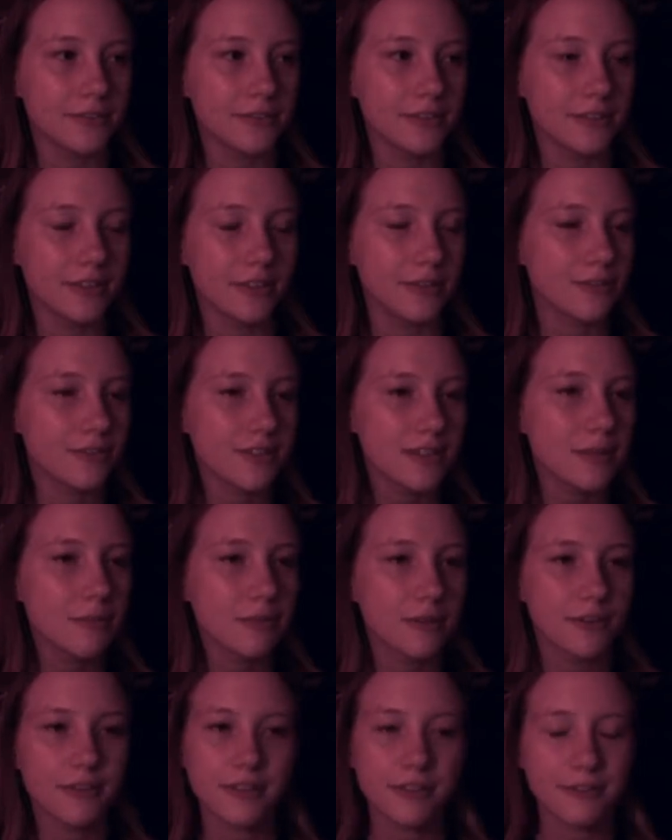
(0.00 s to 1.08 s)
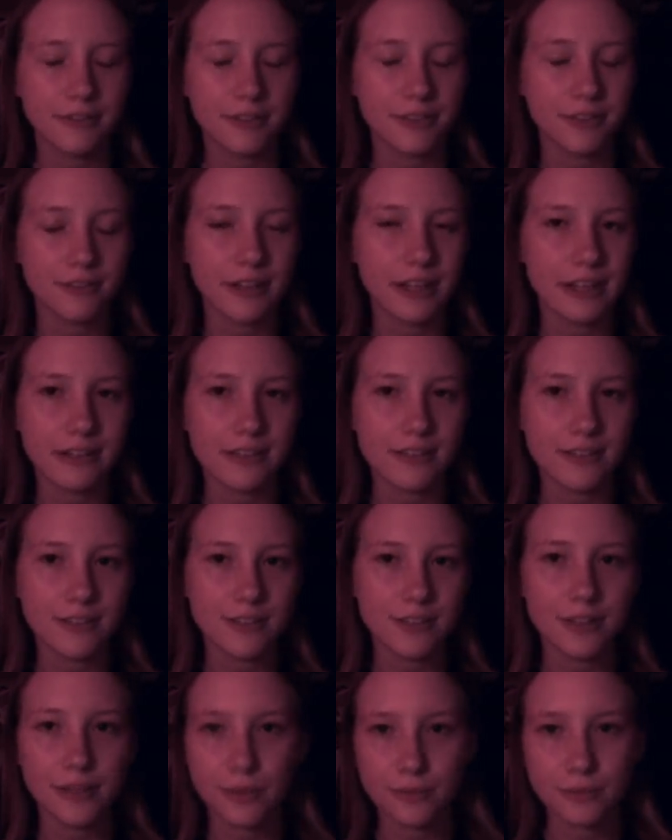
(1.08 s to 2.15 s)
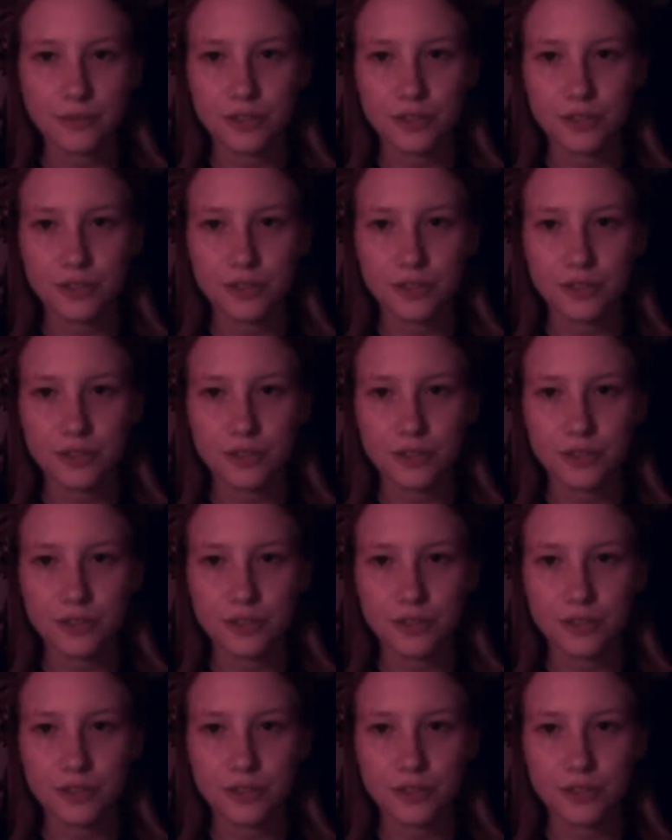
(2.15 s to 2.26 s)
you know, it's similar to Uranus, you know,